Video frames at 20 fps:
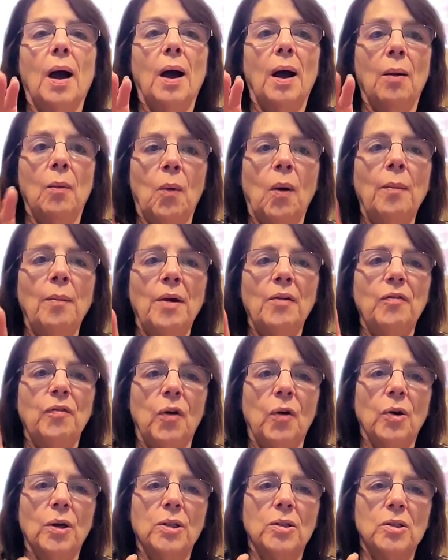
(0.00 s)
I want my
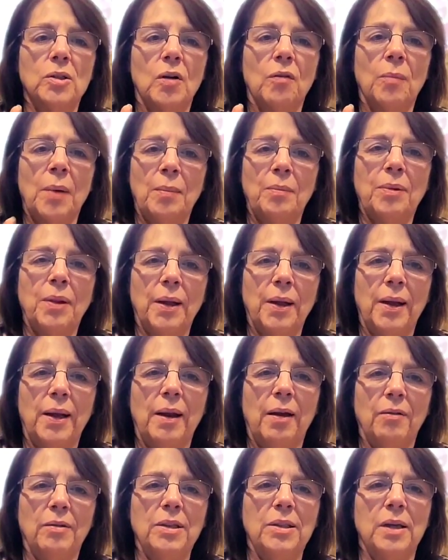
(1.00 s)
focus of my plate
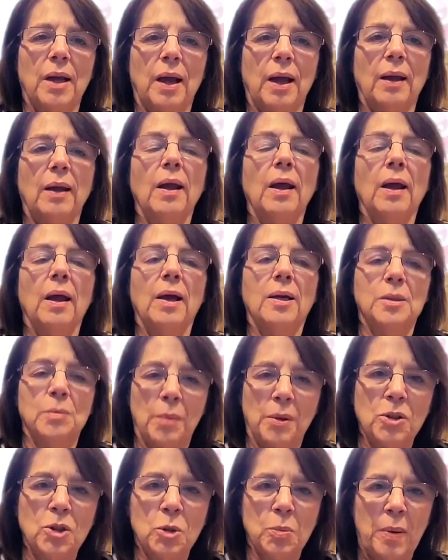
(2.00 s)
every day as
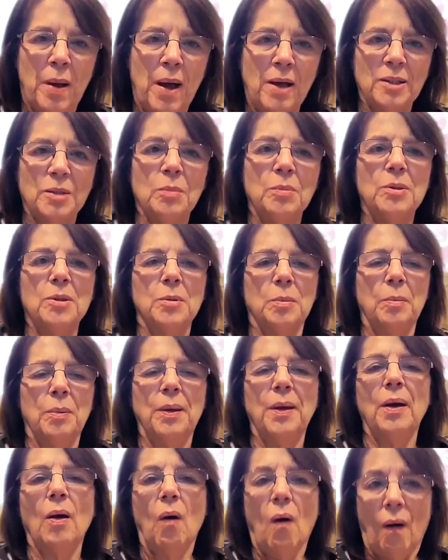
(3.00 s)
much as possible to
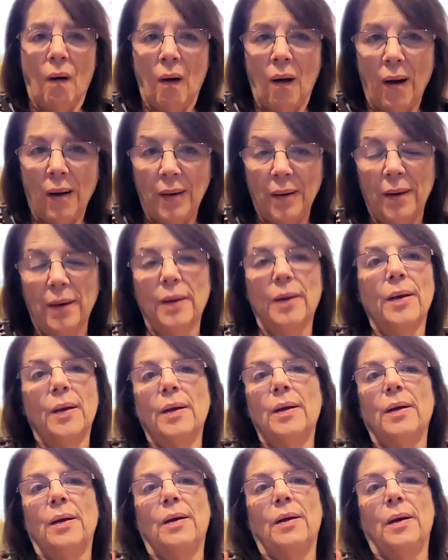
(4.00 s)
be on
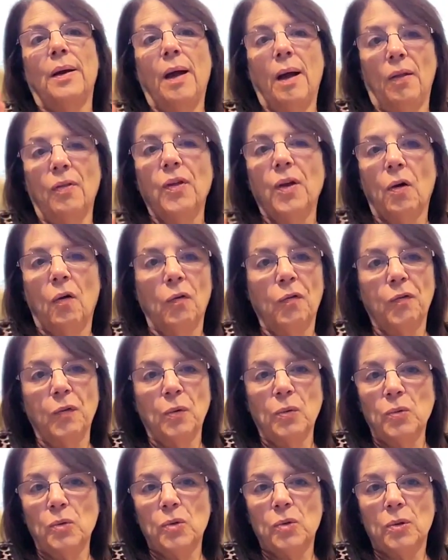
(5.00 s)
healthy whole
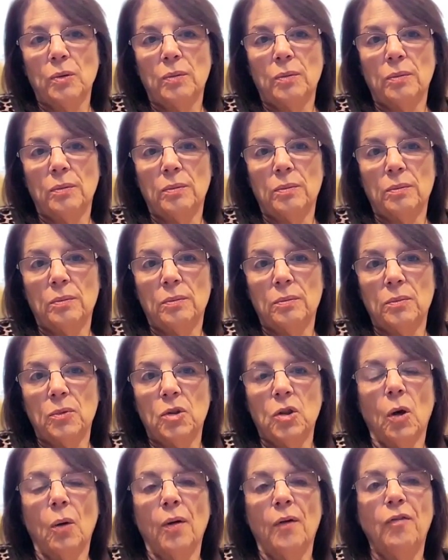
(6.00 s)
foods.
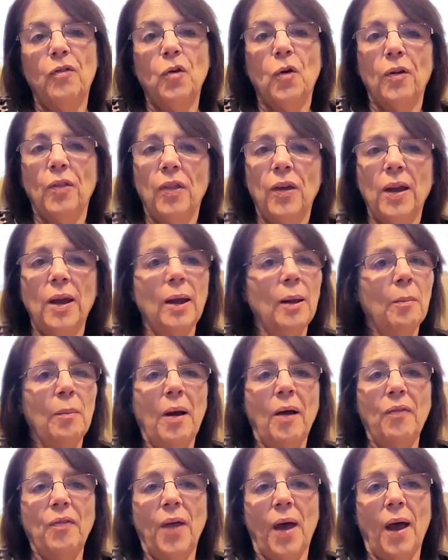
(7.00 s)
So if you're thinking
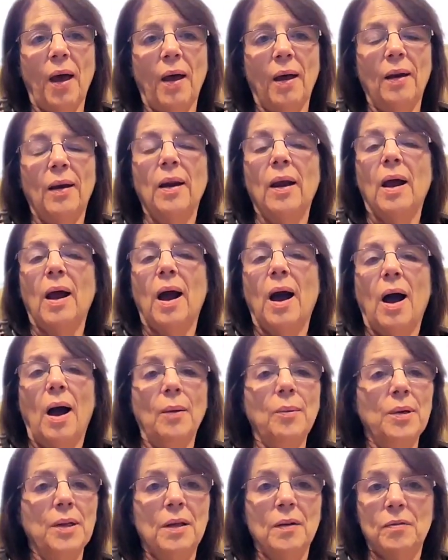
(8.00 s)
about that, I
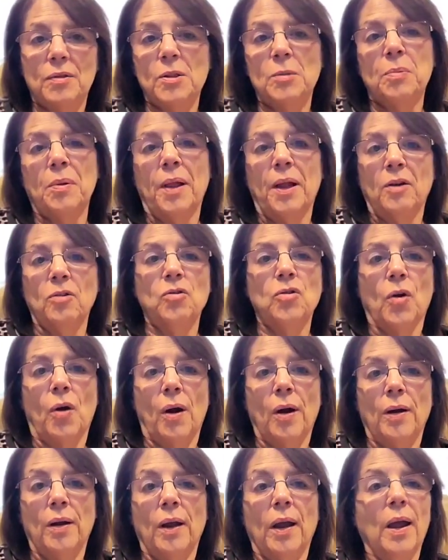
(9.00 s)
would give this plan a
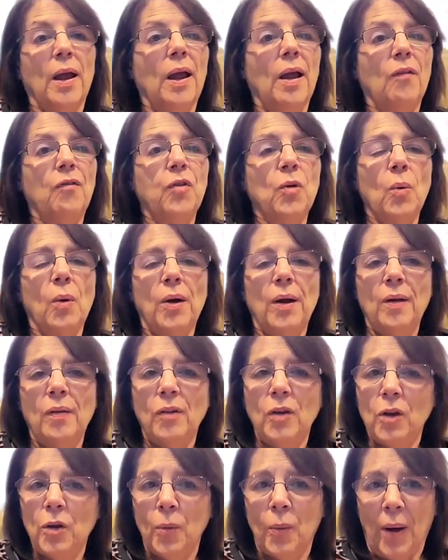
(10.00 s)
try. If you are in
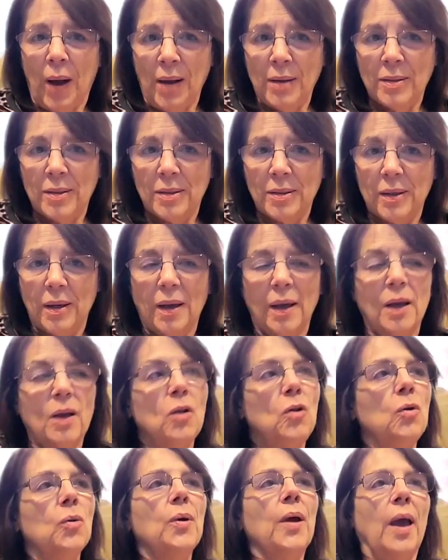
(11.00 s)
the US,
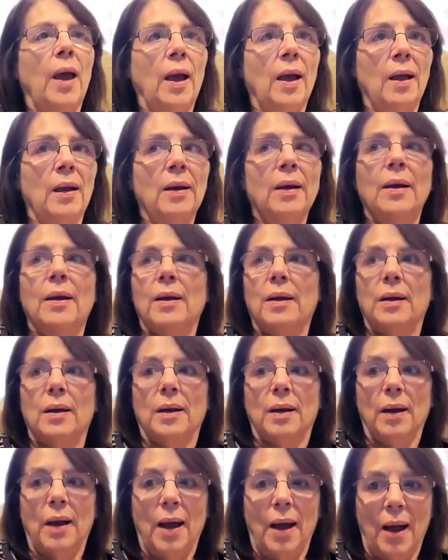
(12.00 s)
you can
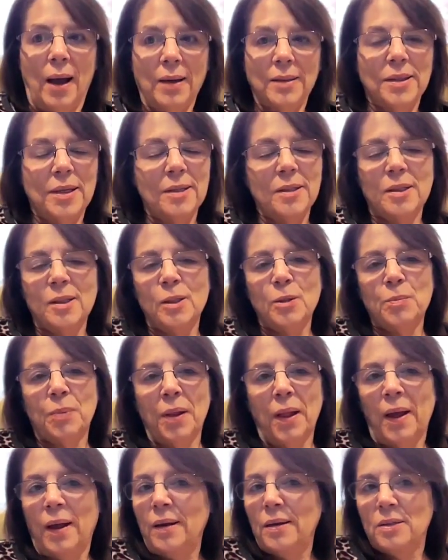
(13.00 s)
access this
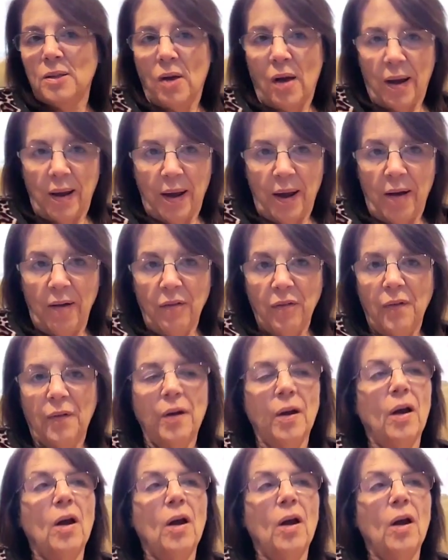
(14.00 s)
plan as I have.